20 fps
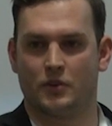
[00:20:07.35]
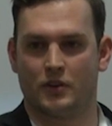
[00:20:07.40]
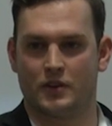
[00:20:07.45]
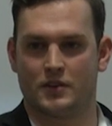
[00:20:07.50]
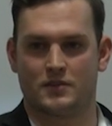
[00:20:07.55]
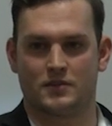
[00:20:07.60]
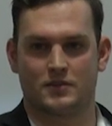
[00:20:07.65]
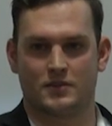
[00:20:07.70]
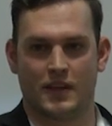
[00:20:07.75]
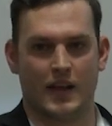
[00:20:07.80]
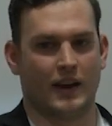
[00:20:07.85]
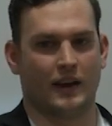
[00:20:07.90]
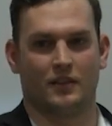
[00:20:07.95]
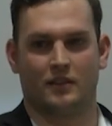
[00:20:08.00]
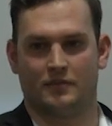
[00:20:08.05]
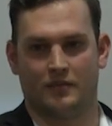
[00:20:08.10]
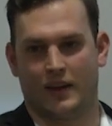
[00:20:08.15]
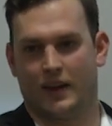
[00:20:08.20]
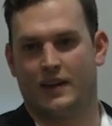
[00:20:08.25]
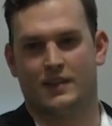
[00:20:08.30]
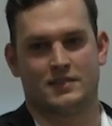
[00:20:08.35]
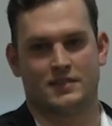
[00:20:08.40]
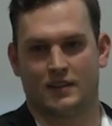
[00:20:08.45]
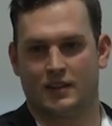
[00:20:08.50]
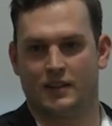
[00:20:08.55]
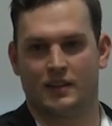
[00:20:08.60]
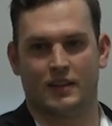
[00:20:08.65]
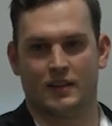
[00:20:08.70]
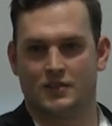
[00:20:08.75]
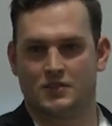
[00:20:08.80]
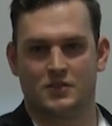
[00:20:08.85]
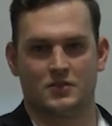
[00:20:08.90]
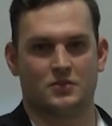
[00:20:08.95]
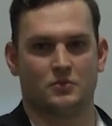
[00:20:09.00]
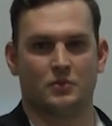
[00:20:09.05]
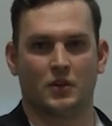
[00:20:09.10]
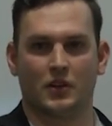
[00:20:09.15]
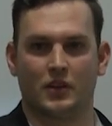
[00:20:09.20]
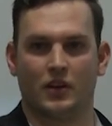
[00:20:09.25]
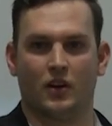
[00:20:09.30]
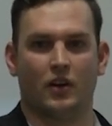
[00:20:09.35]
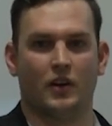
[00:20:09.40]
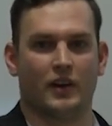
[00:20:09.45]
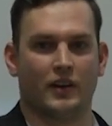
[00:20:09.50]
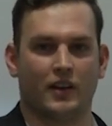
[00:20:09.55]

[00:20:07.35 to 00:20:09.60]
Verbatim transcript: You're just taking the face, and it's just really hard